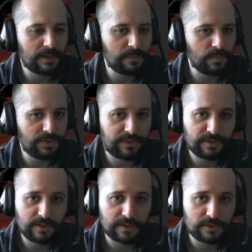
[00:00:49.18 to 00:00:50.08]
with
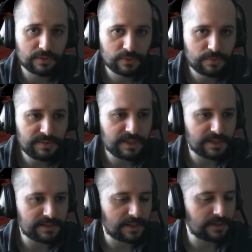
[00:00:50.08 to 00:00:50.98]
gloomy
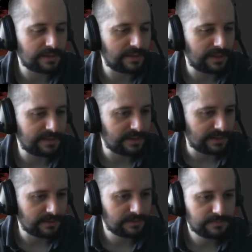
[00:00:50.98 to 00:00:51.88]
and dark
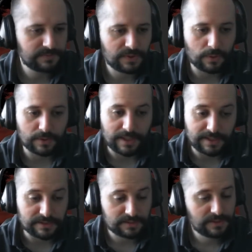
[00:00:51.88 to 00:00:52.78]
lighting or
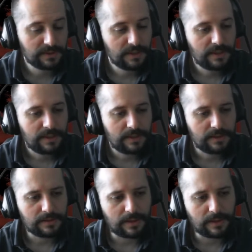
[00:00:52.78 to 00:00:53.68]
light.
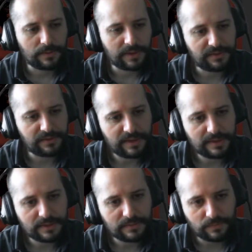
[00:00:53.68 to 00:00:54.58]
Now, I
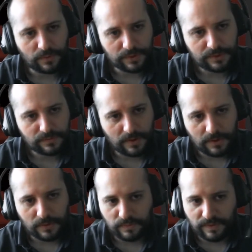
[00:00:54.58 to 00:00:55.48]
think it worked
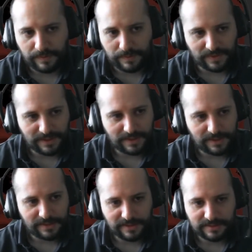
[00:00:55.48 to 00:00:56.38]
out very well.
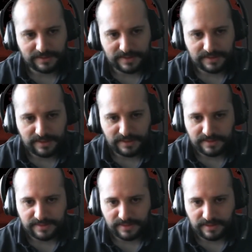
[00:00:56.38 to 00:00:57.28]
I think the scene
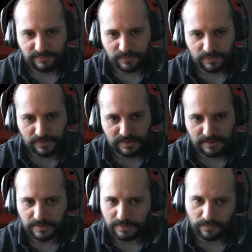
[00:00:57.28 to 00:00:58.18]
itself looks
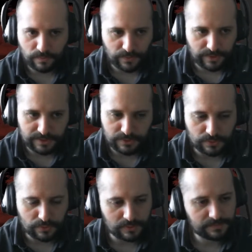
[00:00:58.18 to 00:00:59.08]
really
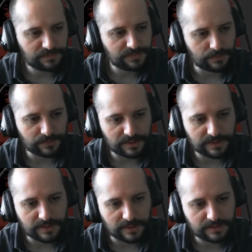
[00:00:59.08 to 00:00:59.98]
cool, really
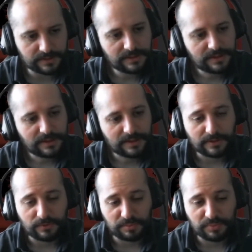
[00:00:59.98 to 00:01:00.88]
dark.
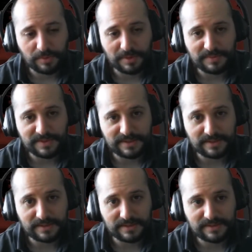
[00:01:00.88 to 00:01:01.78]
Now, the problem is
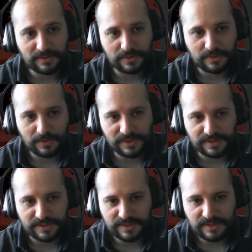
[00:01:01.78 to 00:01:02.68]
that it's not only
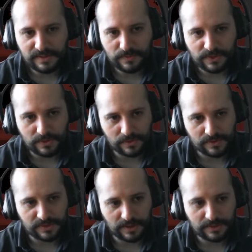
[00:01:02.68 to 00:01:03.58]
the scene which
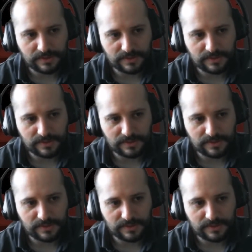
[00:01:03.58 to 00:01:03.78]
looks dark, it's